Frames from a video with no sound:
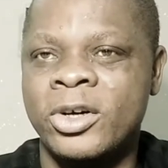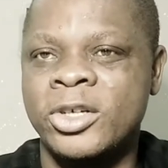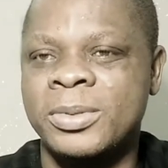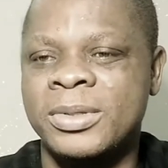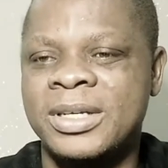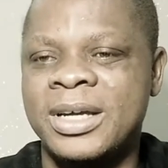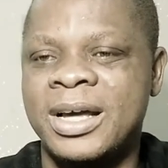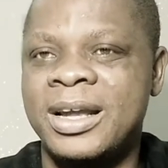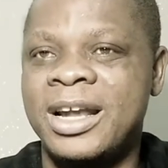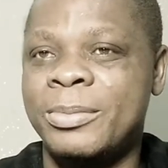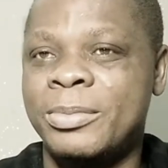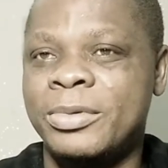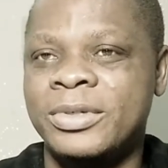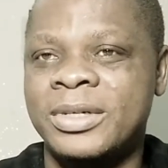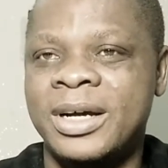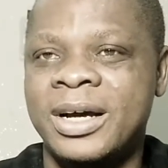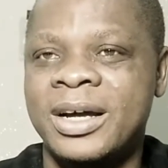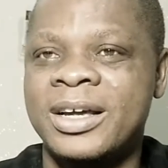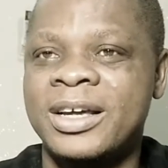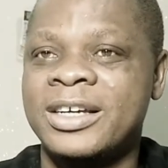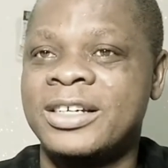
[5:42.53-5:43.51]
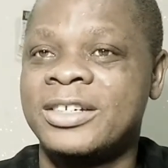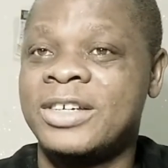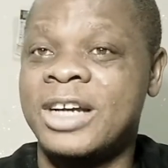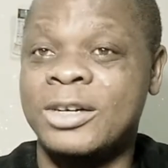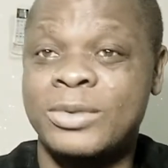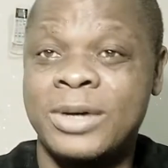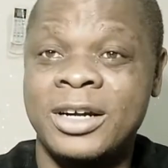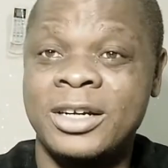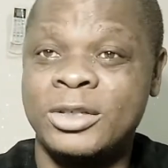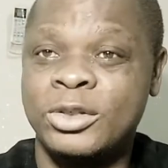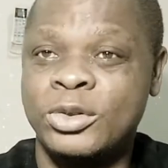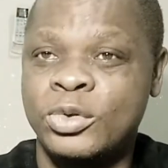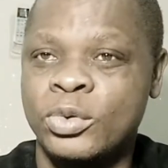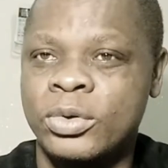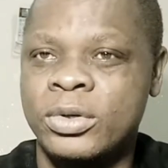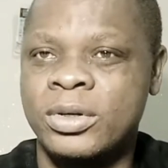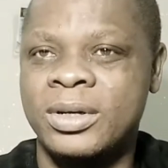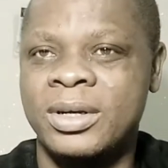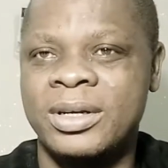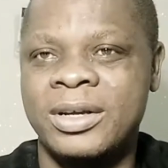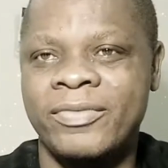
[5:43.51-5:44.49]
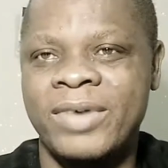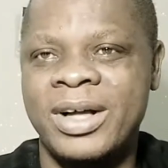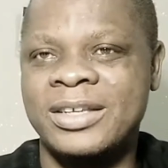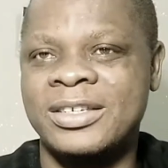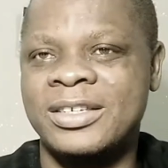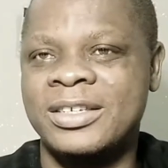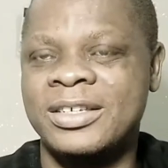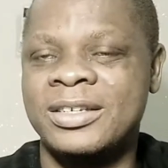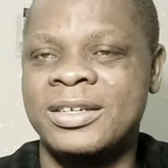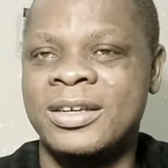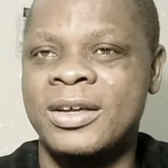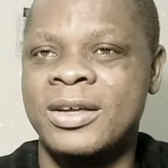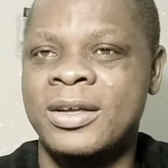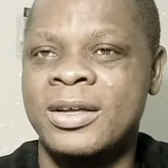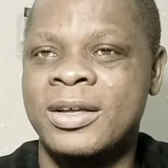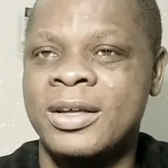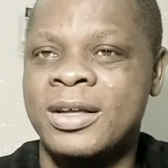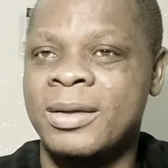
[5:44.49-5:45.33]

Hospital Abuja. She actually took the vaccine.